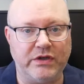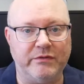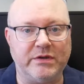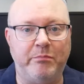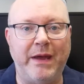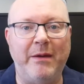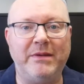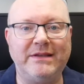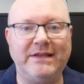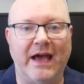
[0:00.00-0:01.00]
It was a
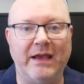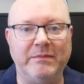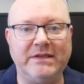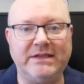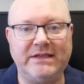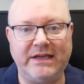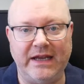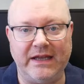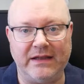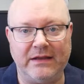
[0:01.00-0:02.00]
Pebble Time
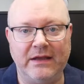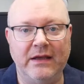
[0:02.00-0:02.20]
Steel,